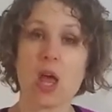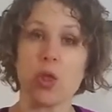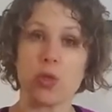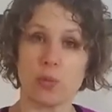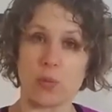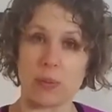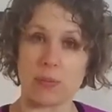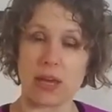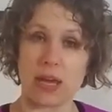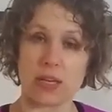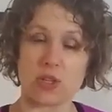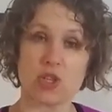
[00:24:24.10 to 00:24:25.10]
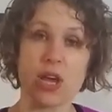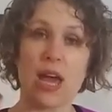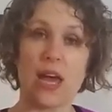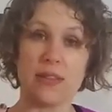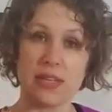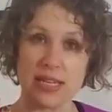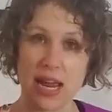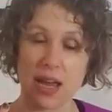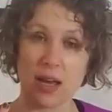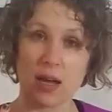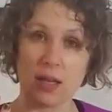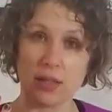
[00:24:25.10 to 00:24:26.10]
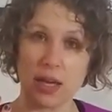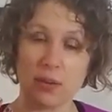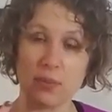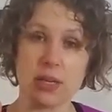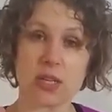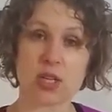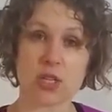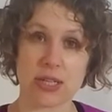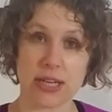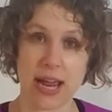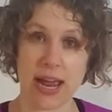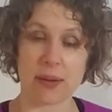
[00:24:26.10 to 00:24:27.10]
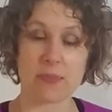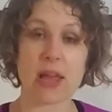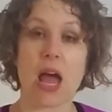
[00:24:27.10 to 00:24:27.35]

the rib cage and the neck alignment today.